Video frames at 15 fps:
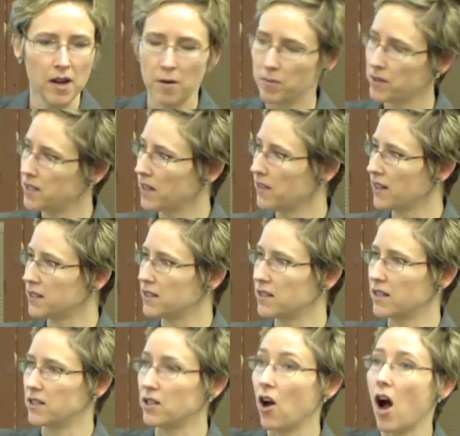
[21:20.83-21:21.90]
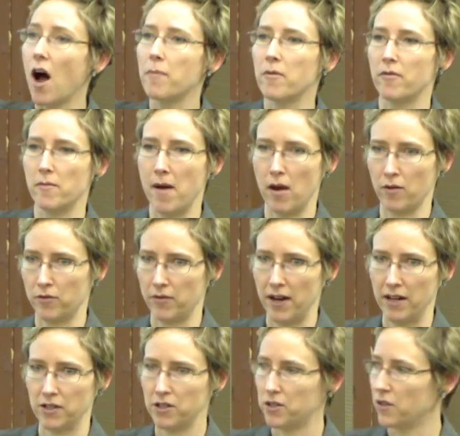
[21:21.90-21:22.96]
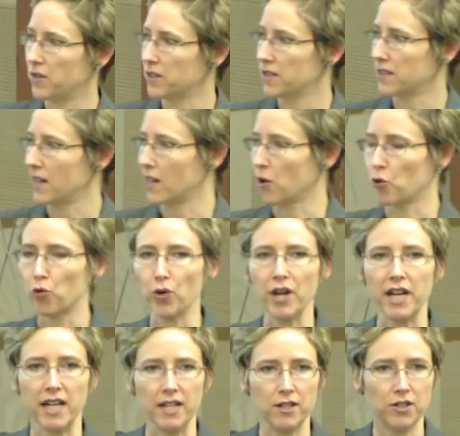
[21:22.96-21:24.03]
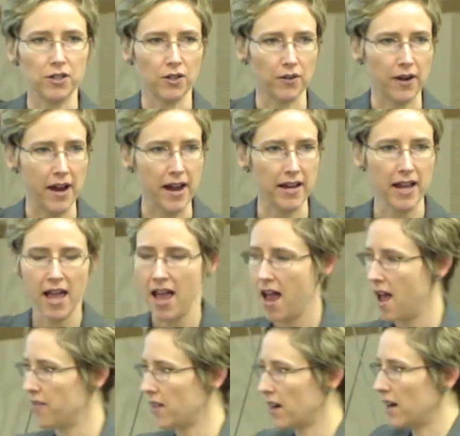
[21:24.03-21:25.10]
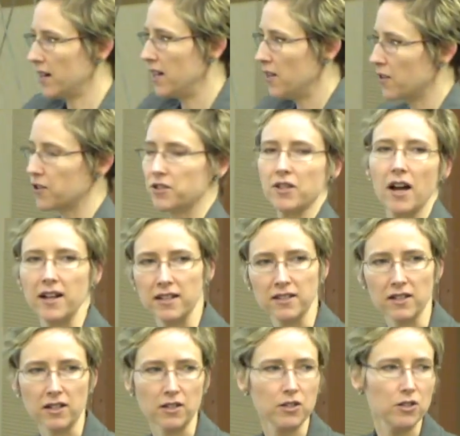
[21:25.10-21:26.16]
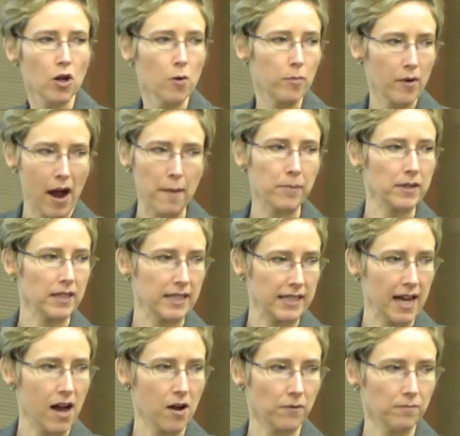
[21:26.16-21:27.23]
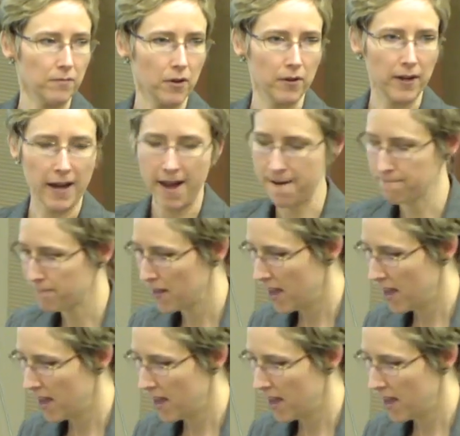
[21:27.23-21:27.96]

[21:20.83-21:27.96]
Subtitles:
Pretend that's the top of a mountain range. So this is like a ridge, all right? And then on either side, it's going to slope rapidly down, okay?